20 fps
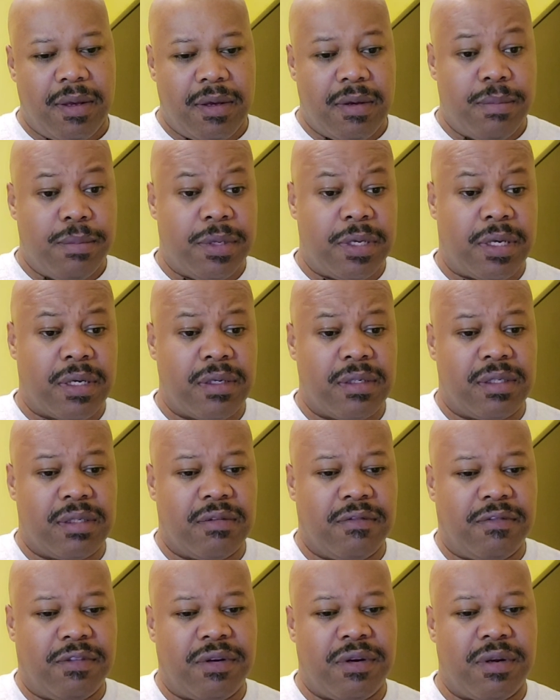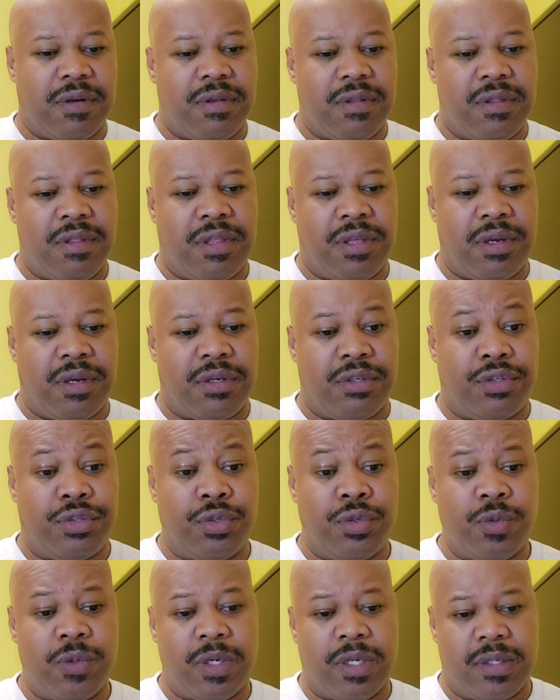because of their
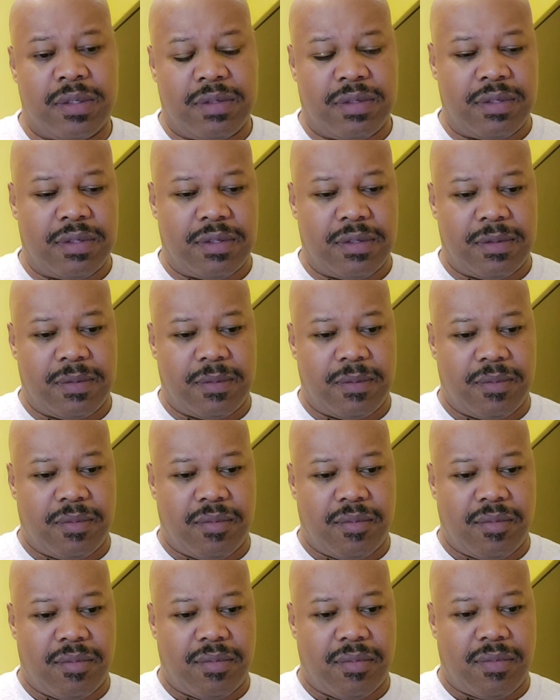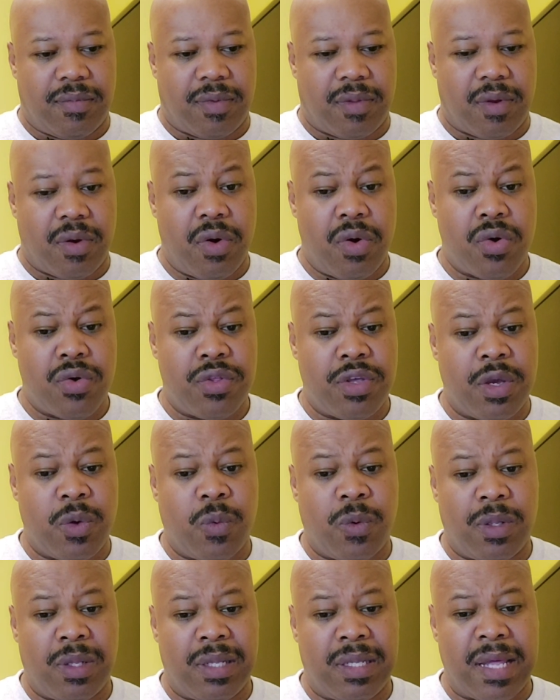doings, or they
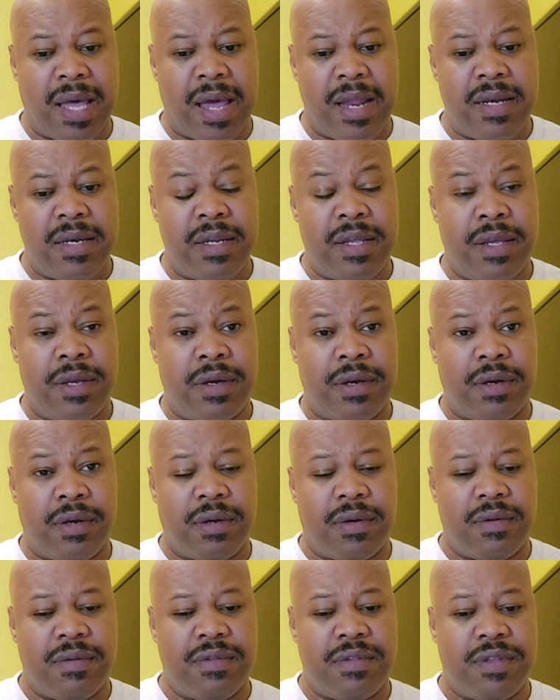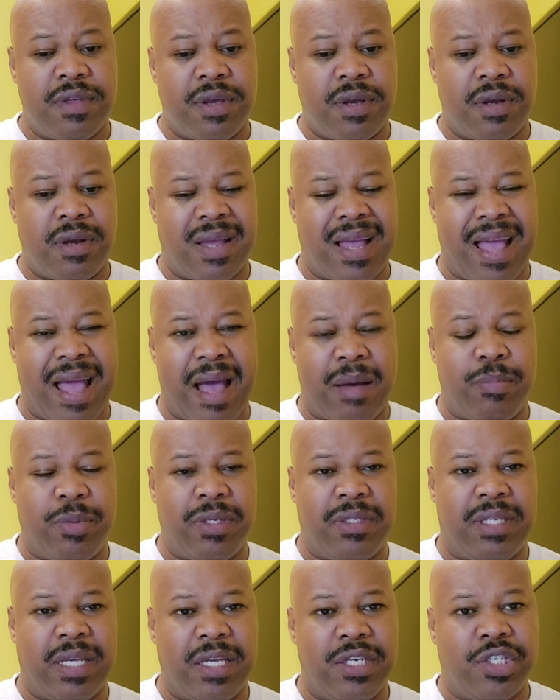will land near their
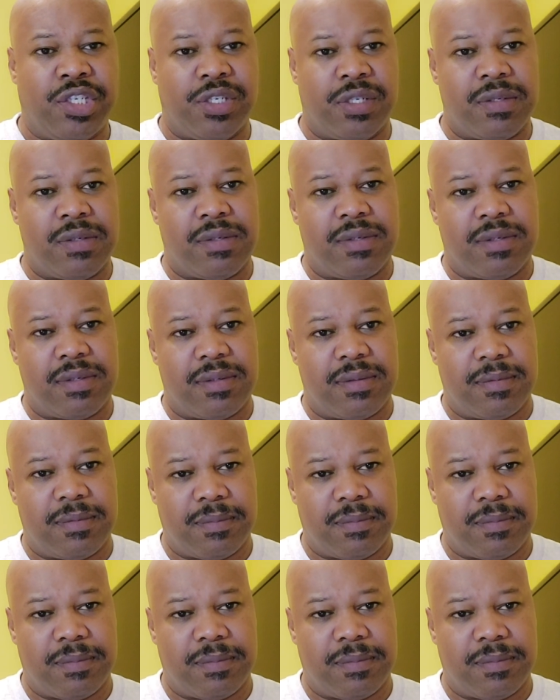habitations.